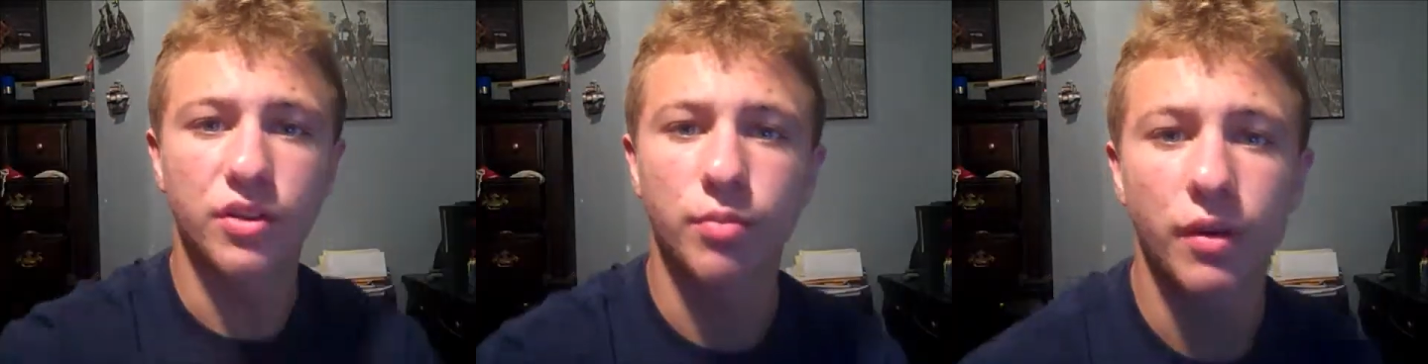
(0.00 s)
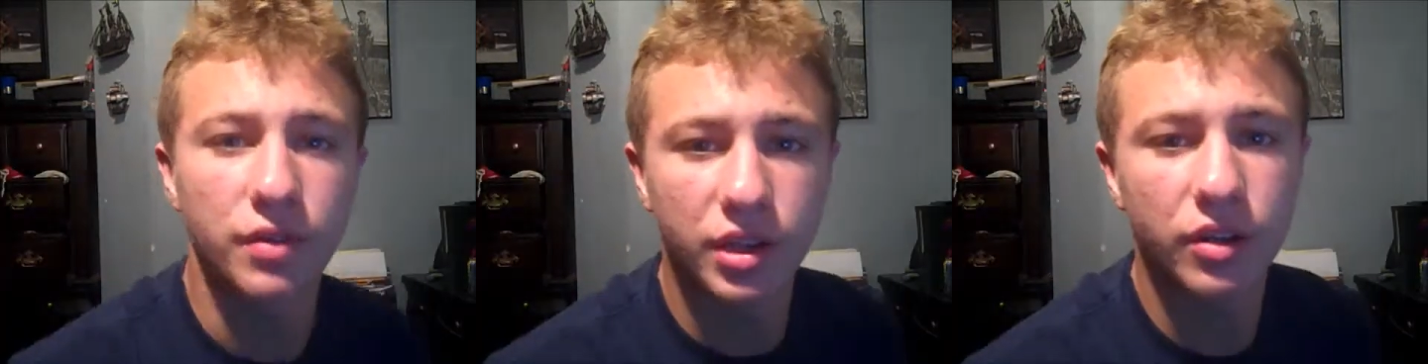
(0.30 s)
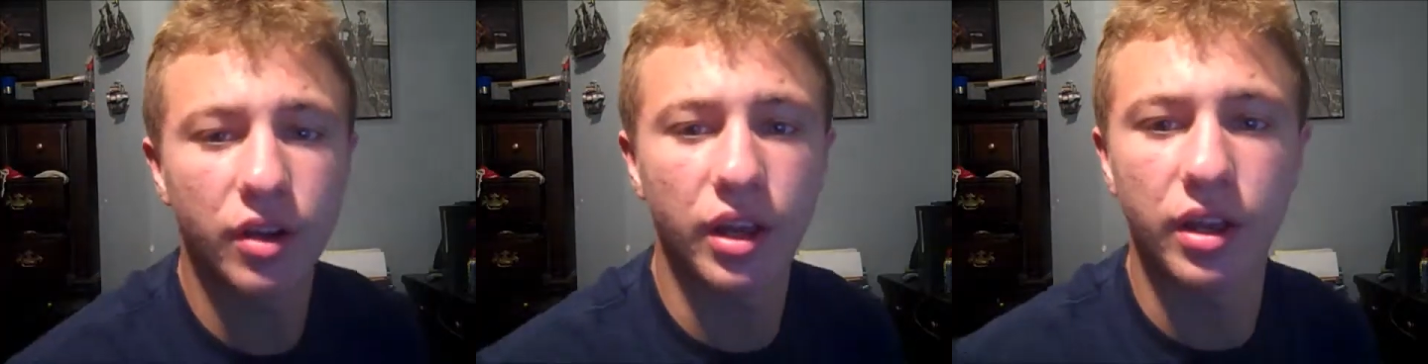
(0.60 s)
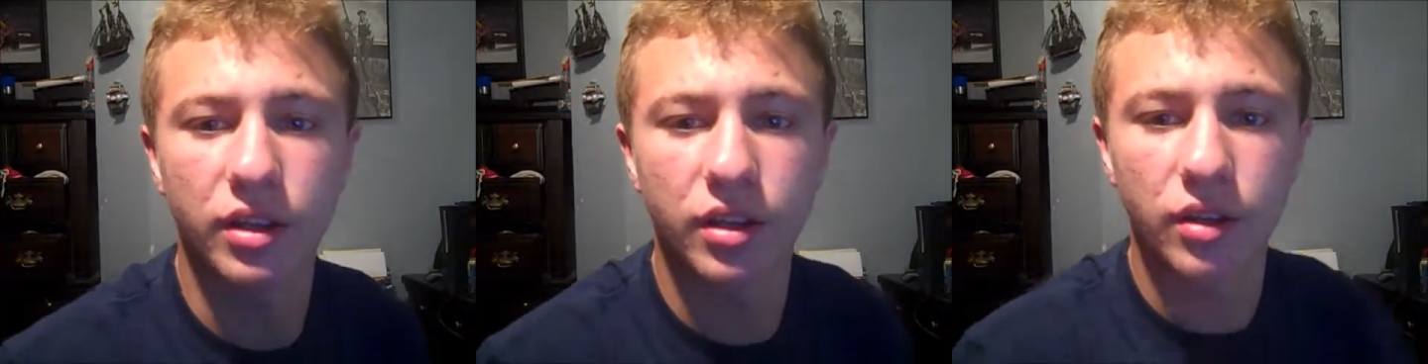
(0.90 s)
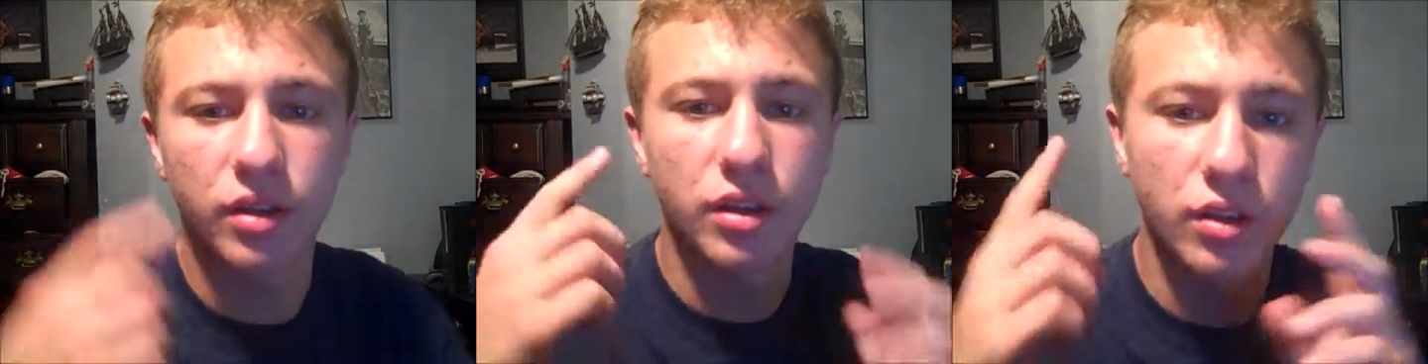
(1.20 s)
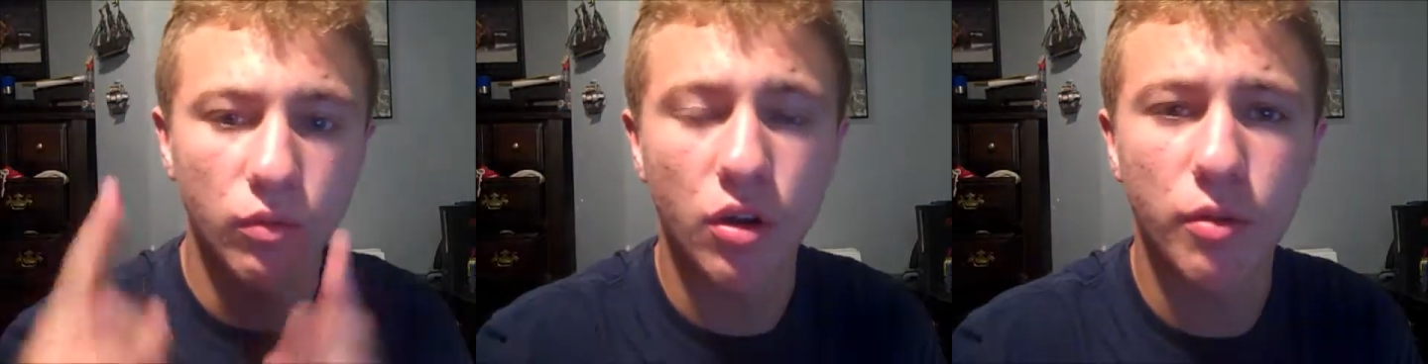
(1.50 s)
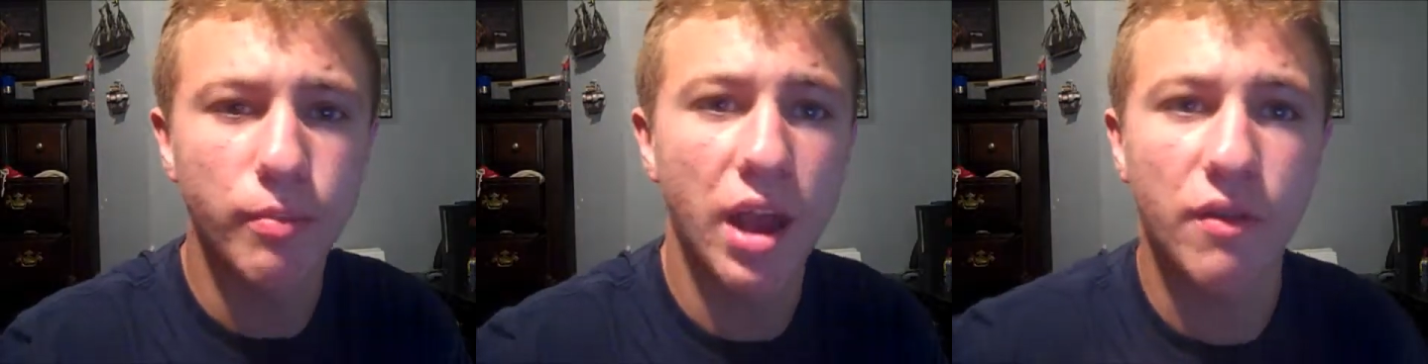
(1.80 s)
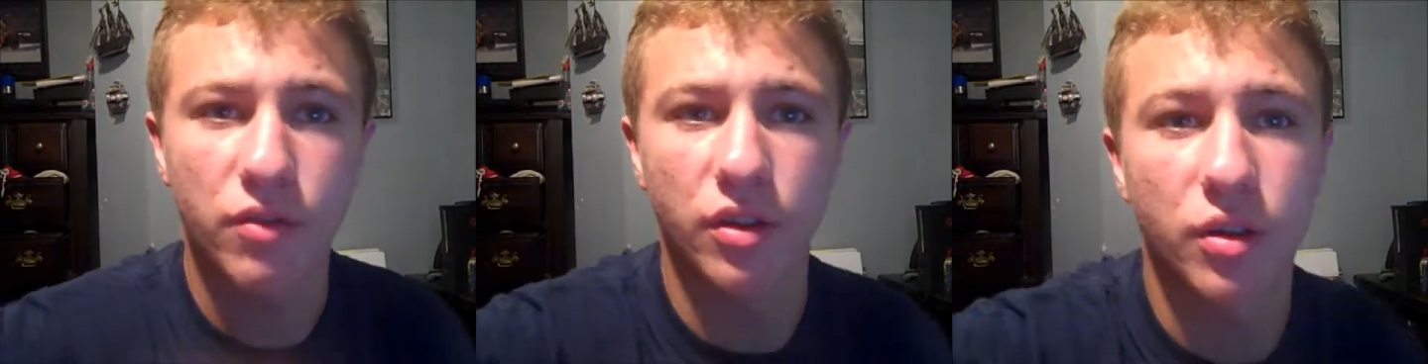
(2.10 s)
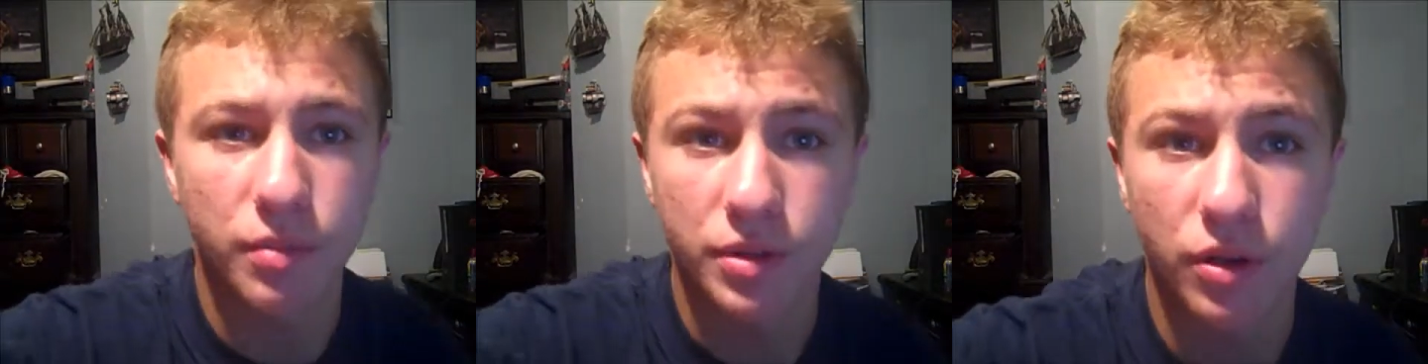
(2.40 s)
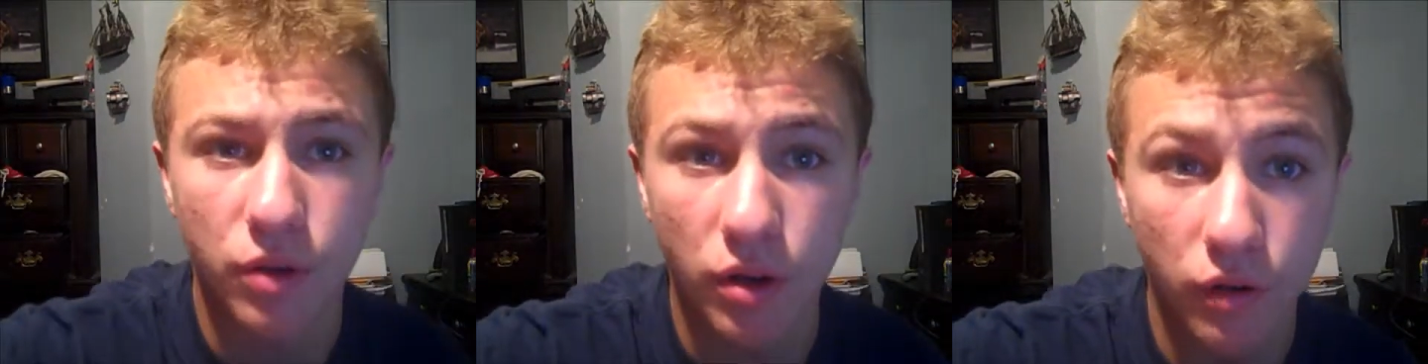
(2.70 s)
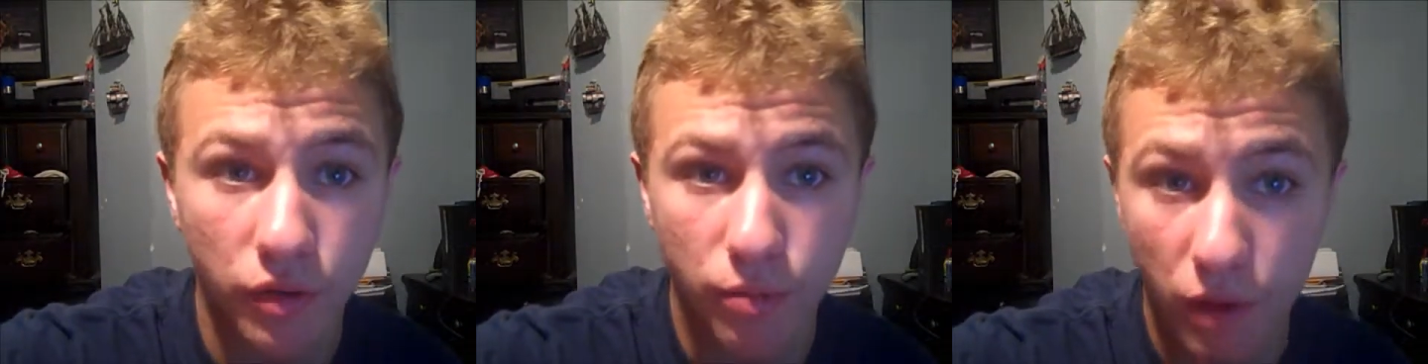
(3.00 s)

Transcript: Sir Privateer, and welcome back for another episode of the